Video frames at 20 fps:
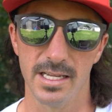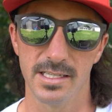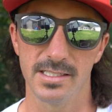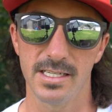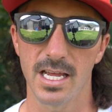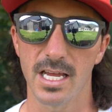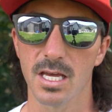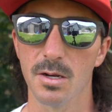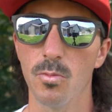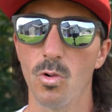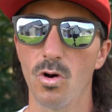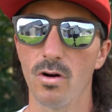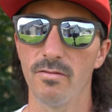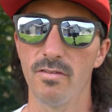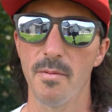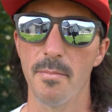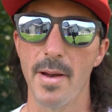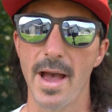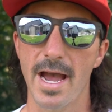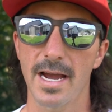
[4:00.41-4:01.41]
it's taken more of
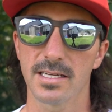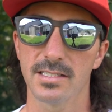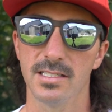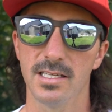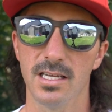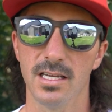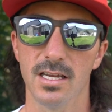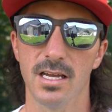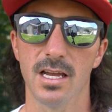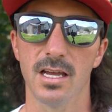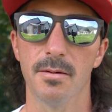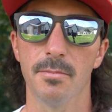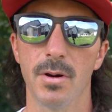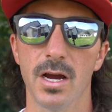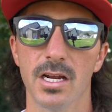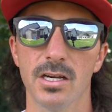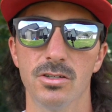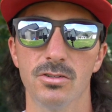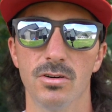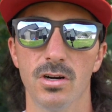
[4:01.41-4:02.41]
a backseat in
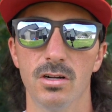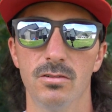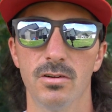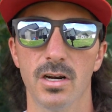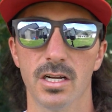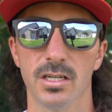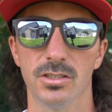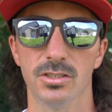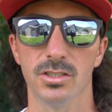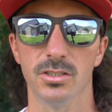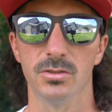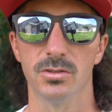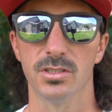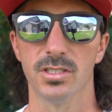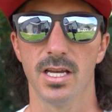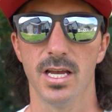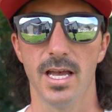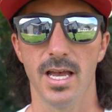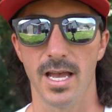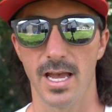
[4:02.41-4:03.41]
my trail running
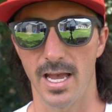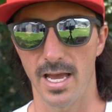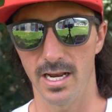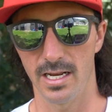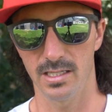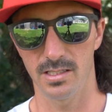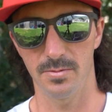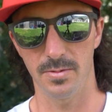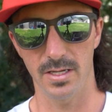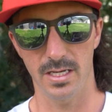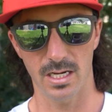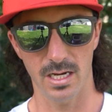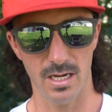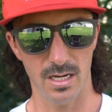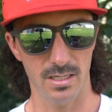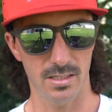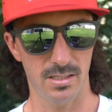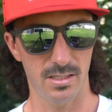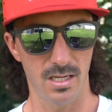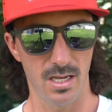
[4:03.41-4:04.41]
shoes. And it's
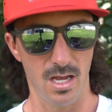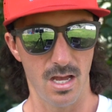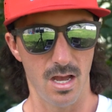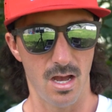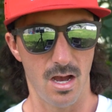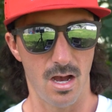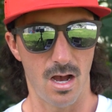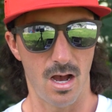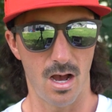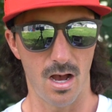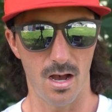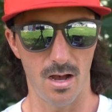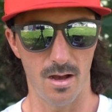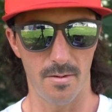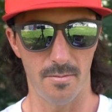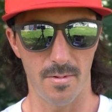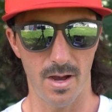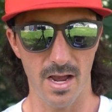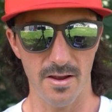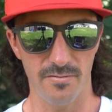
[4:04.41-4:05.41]
because
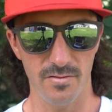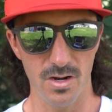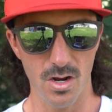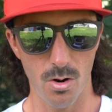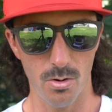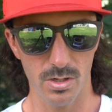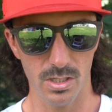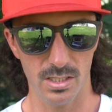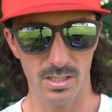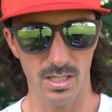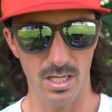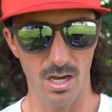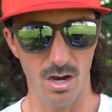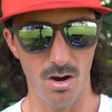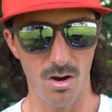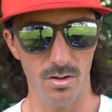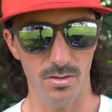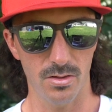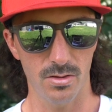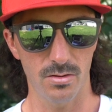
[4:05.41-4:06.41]
I've noticed that
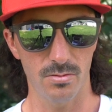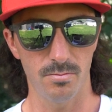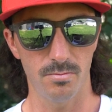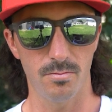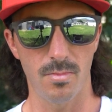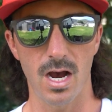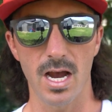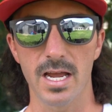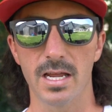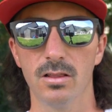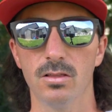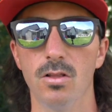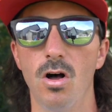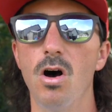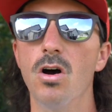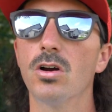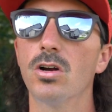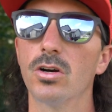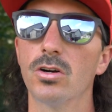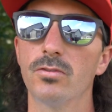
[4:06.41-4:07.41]
on my
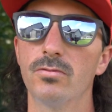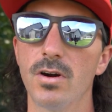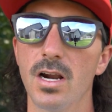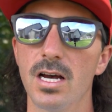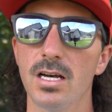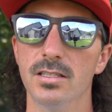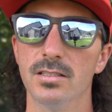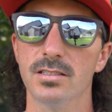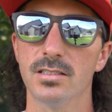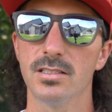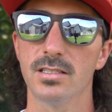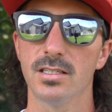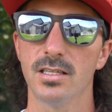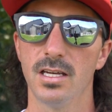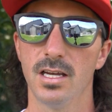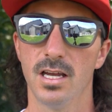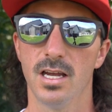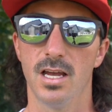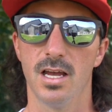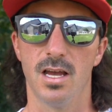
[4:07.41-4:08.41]
longer runs,
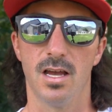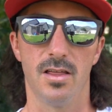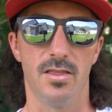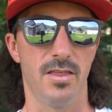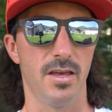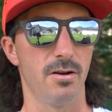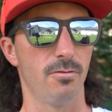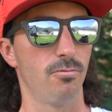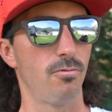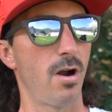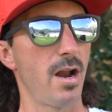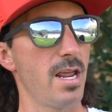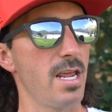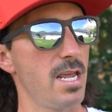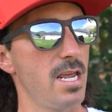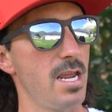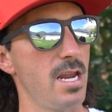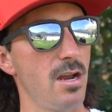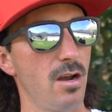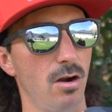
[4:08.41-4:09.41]
that right
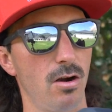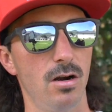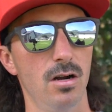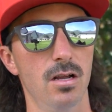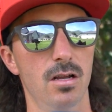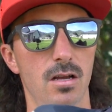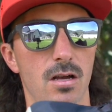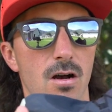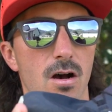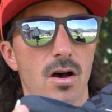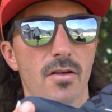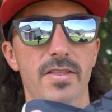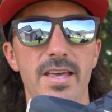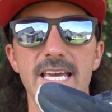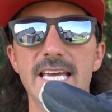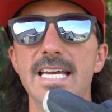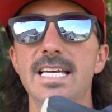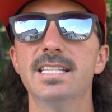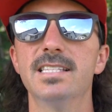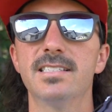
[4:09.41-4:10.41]
here on the
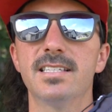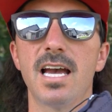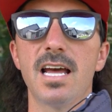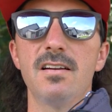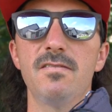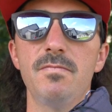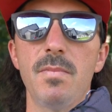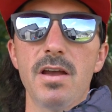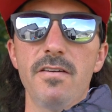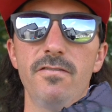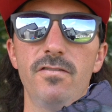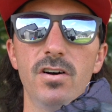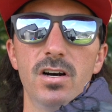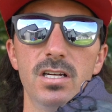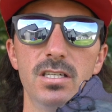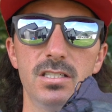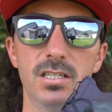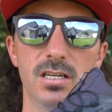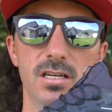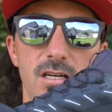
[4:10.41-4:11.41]
inside of my
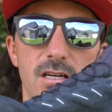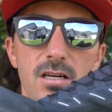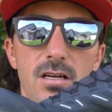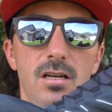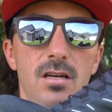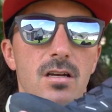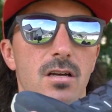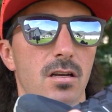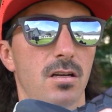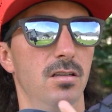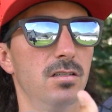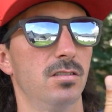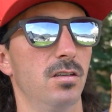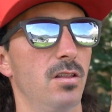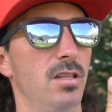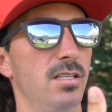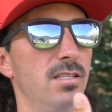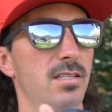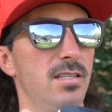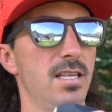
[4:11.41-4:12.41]
foot, so
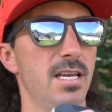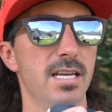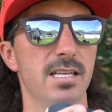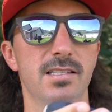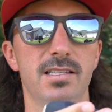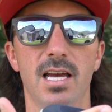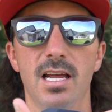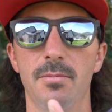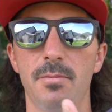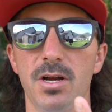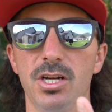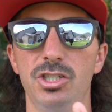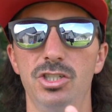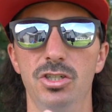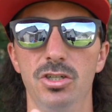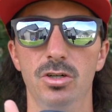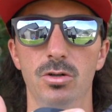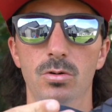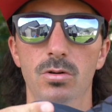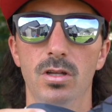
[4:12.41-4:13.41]
this is the inside of my
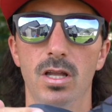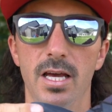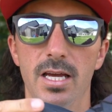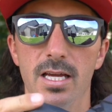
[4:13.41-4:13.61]
shoe,